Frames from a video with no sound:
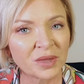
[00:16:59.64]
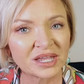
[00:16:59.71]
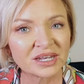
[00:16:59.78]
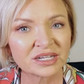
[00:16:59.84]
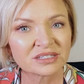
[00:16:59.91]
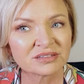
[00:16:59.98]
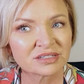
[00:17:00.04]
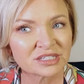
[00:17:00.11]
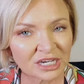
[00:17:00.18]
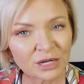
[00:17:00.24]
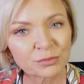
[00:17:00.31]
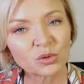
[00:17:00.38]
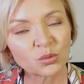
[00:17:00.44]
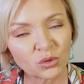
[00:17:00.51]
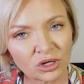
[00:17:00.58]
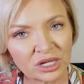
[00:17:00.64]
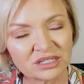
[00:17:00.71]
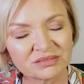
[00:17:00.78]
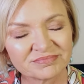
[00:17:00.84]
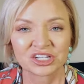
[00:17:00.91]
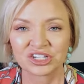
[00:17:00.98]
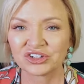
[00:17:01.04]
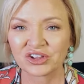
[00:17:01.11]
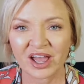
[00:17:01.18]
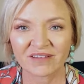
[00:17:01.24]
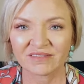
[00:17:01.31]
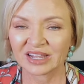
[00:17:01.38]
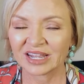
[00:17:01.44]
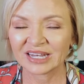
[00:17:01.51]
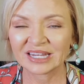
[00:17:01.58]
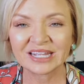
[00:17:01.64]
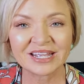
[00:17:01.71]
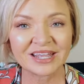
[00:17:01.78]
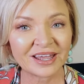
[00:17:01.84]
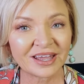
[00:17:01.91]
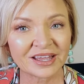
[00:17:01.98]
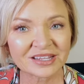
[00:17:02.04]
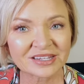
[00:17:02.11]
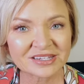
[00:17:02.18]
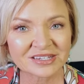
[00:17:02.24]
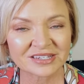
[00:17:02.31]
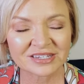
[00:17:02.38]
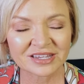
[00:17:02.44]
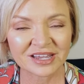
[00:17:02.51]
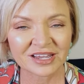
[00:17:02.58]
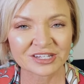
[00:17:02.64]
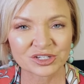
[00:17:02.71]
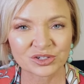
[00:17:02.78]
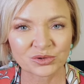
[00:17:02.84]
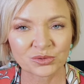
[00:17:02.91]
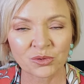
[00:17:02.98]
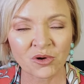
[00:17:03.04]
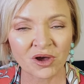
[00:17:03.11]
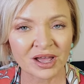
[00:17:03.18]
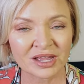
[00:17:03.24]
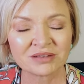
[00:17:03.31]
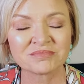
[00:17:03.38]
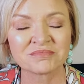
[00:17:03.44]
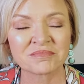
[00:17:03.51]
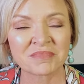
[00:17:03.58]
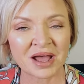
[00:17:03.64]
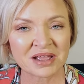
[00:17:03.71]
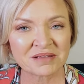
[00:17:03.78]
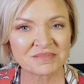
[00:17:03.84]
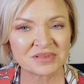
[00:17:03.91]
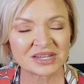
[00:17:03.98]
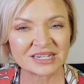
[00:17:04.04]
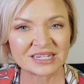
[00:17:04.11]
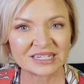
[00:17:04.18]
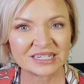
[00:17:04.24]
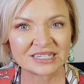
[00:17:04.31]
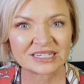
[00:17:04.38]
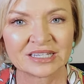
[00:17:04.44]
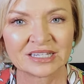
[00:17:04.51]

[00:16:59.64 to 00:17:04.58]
made it to number one. Do you have any guess as to what might be